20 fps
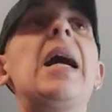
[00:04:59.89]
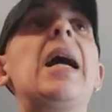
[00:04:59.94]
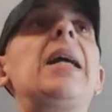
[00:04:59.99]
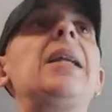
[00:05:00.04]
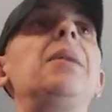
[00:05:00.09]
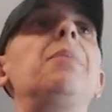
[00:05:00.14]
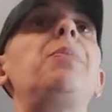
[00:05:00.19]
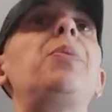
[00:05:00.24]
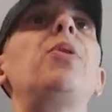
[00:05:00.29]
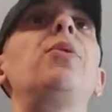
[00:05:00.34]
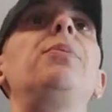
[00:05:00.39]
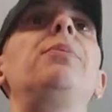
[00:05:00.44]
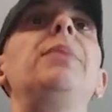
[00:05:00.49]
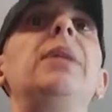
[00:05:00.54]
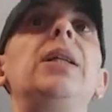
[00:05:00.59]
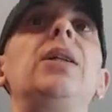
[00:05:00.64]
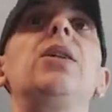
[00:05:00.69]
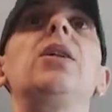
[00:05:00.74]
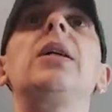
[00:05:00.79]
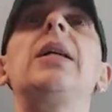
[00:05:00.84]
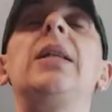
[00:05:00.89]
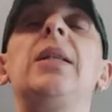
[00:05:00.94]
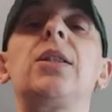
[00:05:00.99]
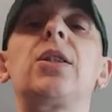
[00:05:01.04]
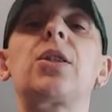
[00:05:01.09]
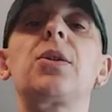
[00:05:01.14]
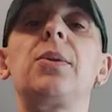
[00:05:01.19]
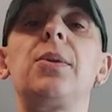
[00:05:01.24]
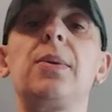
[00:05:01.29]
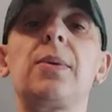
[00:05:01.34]
and it put me
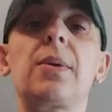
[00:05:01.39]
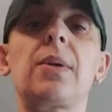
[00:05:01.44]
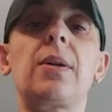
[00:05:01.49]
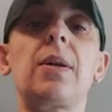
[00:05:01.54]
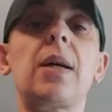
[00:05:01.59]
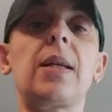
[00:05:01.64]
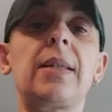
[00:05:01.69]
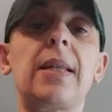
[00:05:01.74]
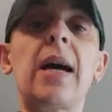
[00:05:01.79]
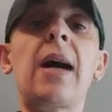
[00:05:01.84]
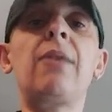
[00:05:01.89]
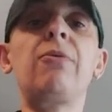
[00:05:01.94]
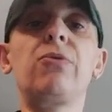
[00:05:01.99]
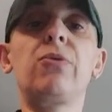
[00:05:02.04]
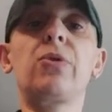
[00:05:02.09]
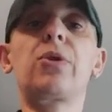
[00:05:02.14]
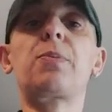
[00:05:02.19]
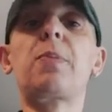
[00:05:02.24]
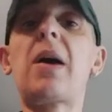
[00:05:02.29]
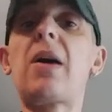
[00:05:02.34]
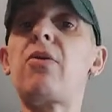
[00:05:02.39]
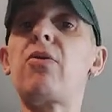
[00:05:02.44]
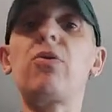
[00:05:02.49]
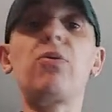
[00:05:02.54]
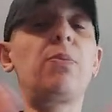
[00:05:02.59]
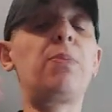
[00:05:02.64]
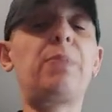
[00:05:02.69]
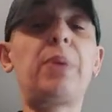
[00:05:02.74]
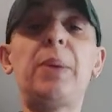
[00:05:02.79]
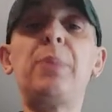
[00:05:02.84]
into a downward
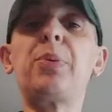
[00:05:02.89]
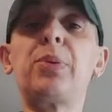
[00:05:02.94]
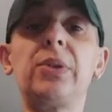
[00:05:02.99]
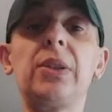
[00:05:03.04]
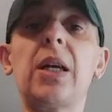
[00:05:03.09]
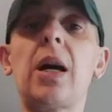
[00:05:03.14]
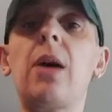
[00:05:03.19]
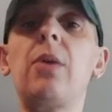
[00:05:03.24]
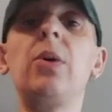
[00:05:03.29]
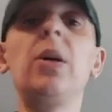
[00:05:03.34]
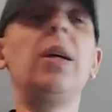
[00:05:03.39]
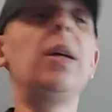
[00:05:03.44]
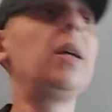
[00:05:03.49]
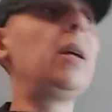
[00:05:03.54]
spiral. People know